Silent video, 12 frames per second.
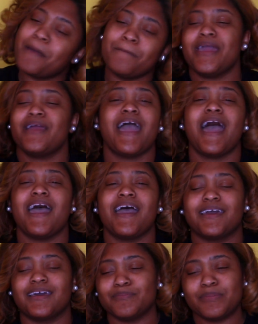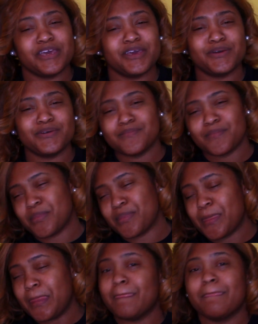Period. Pew.